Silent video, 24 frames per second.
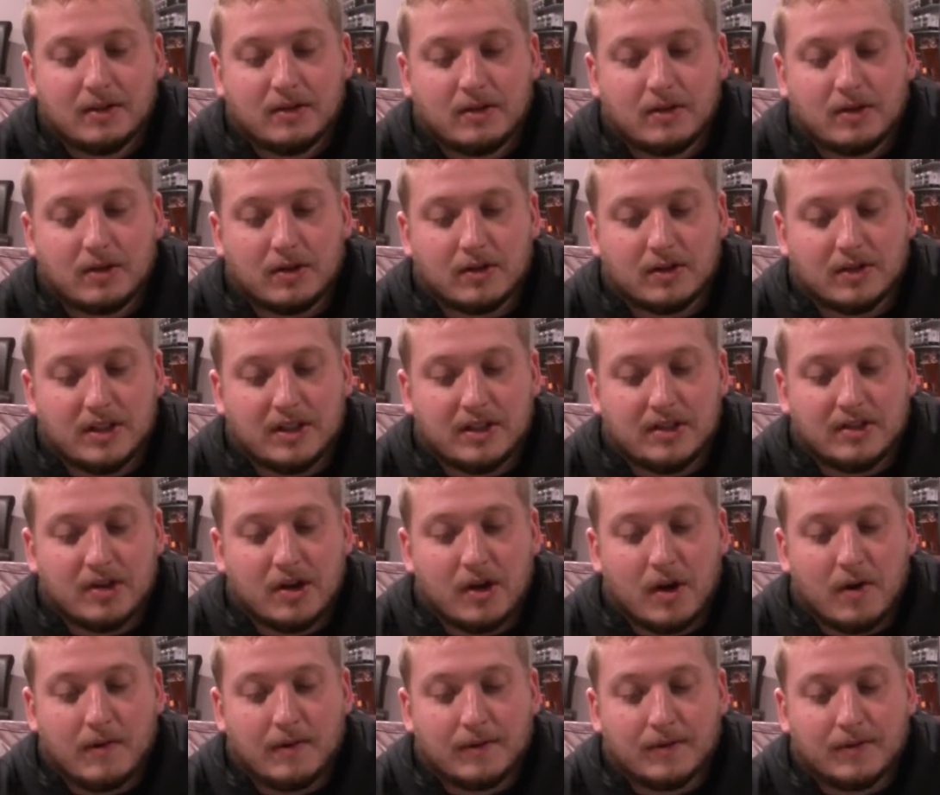13
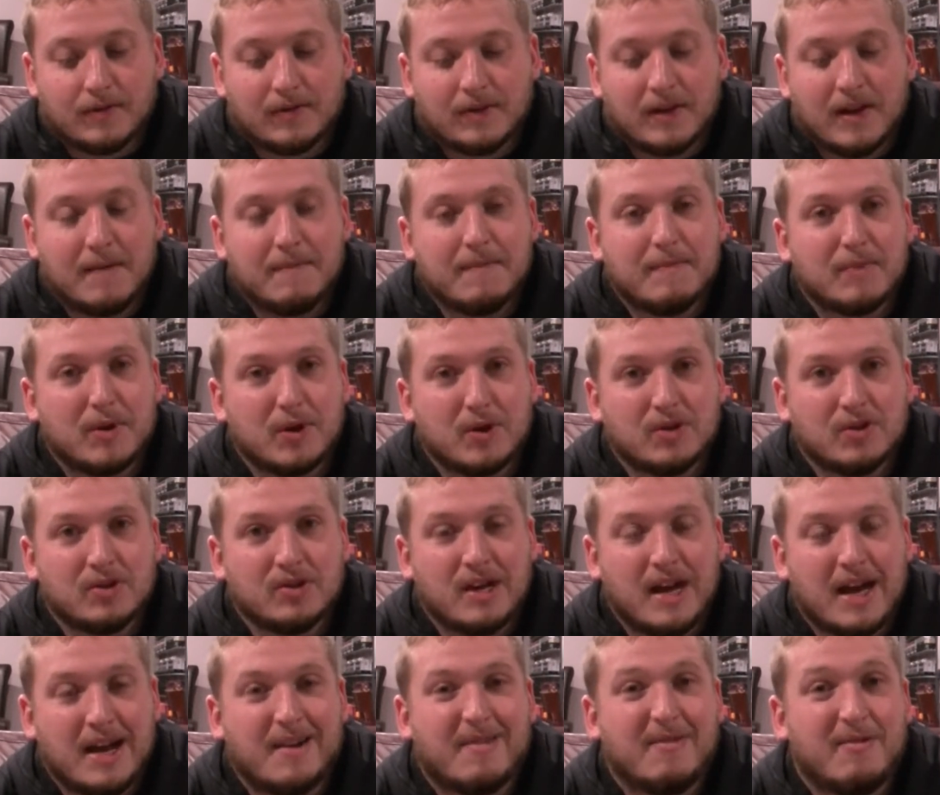turnovers for them. Mercer
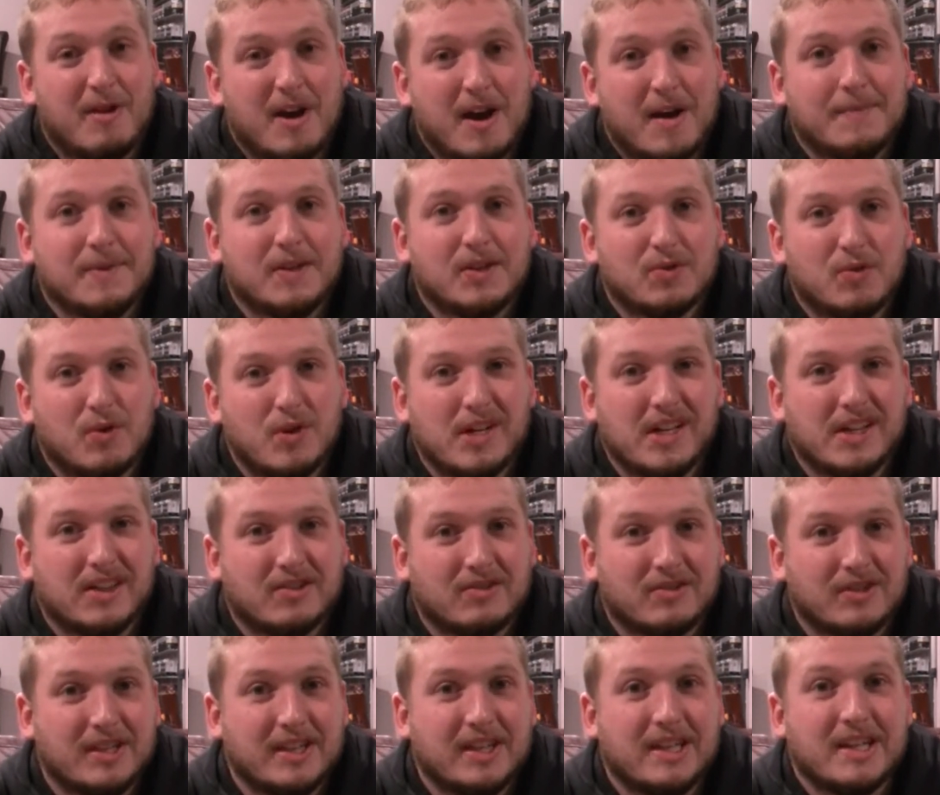had a whopping
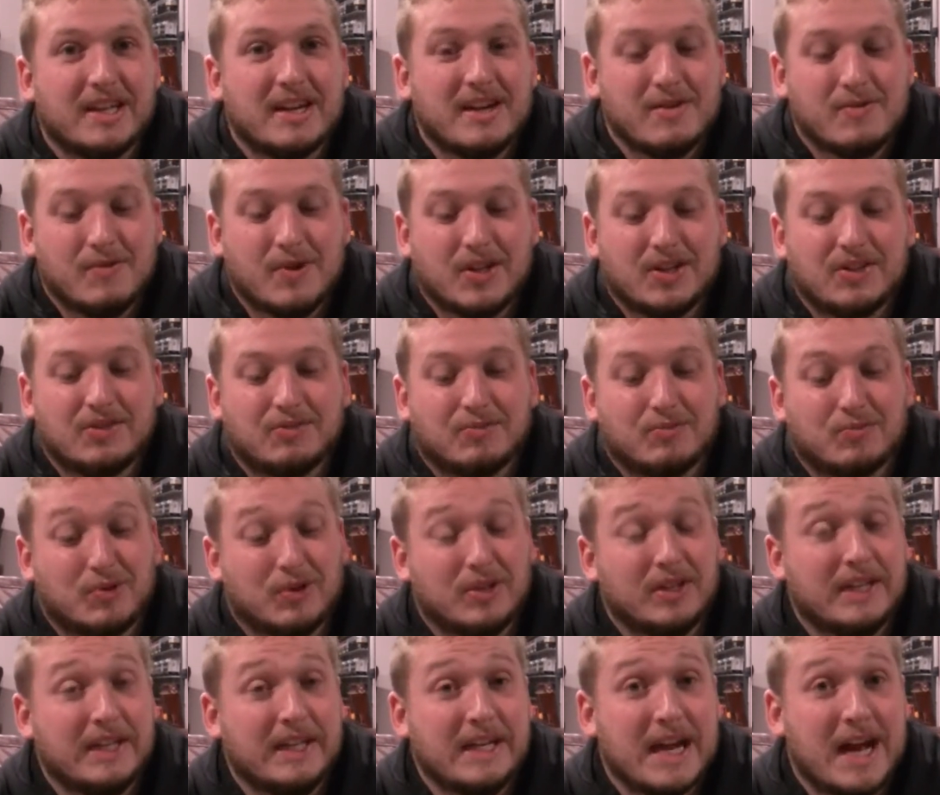23, which
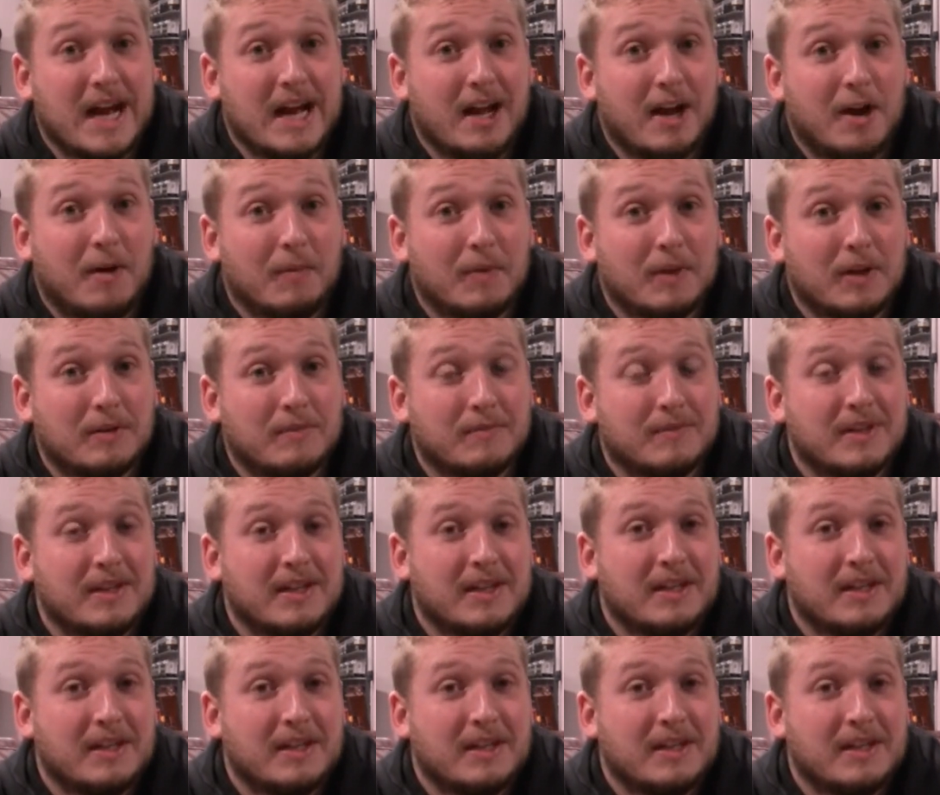really did not help them.